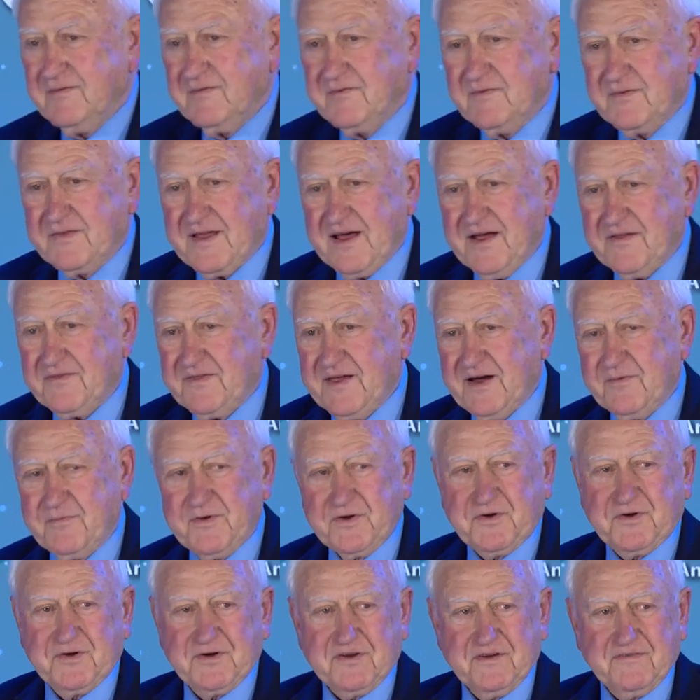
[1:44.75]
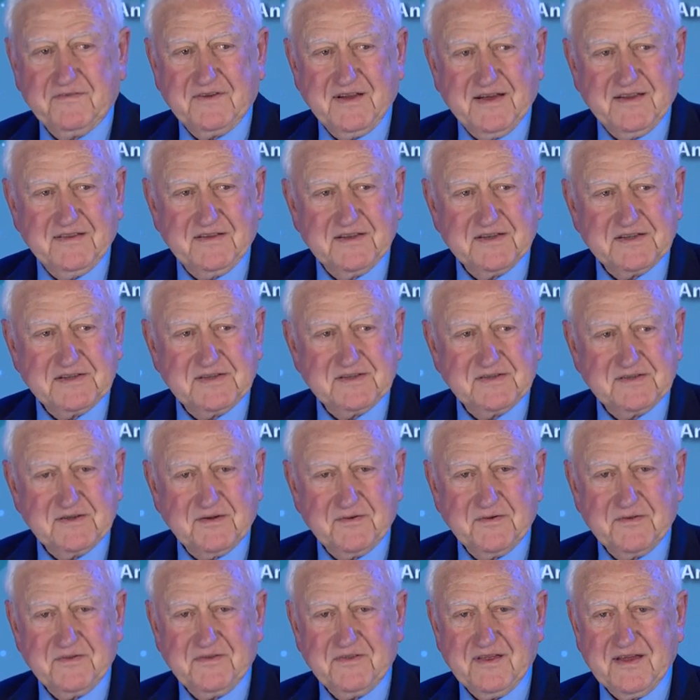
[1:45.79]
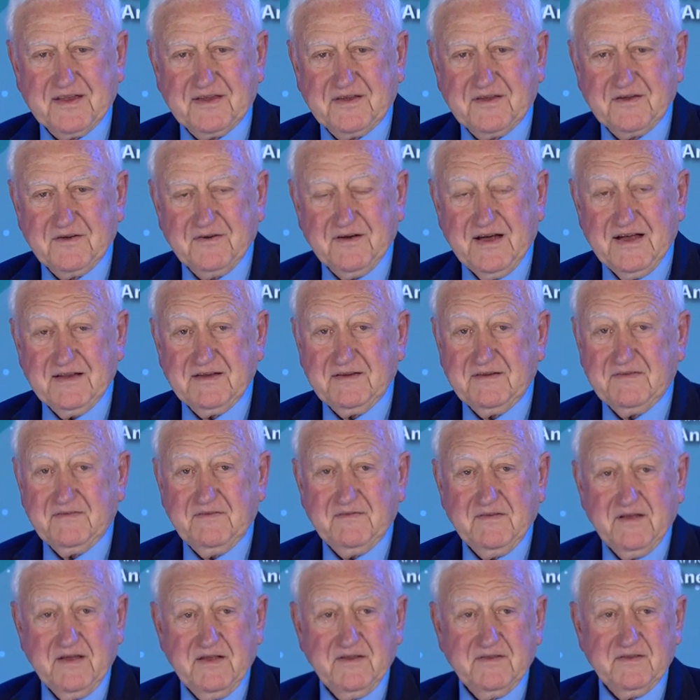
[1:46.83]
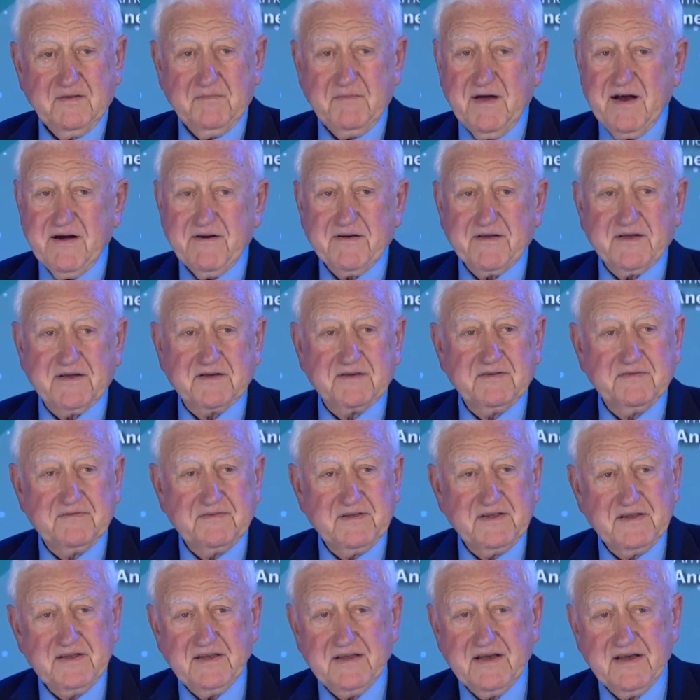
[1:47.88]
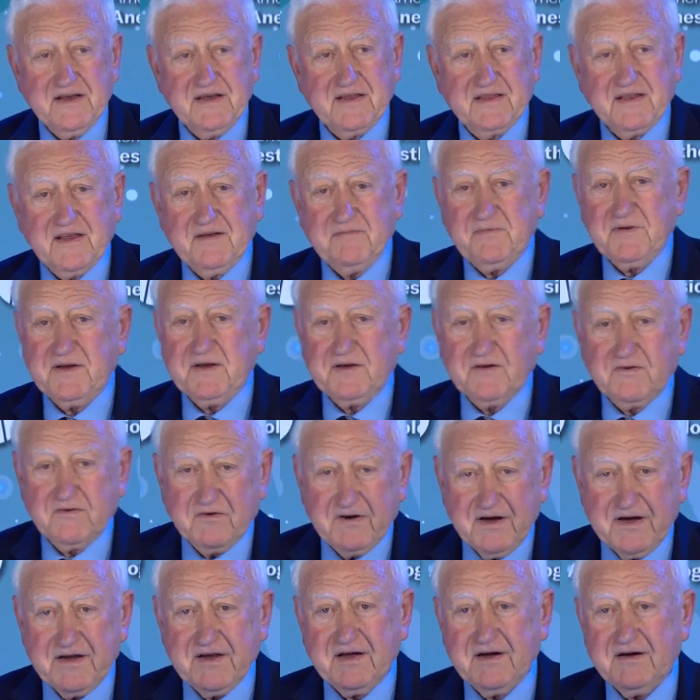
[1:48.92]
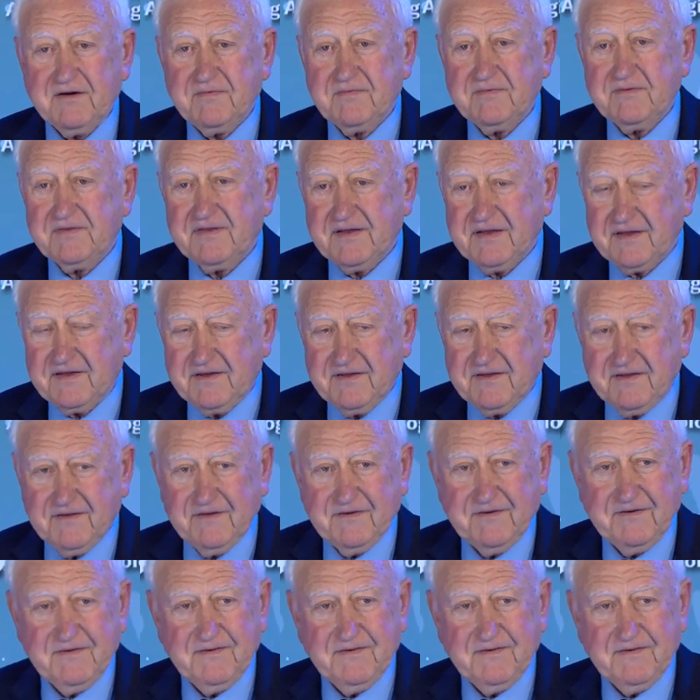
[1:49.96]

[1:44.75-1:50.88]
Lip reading: Without that, we couldn't have done this, so thank you. And the Marriott, VEA, they've been great help. Thank you.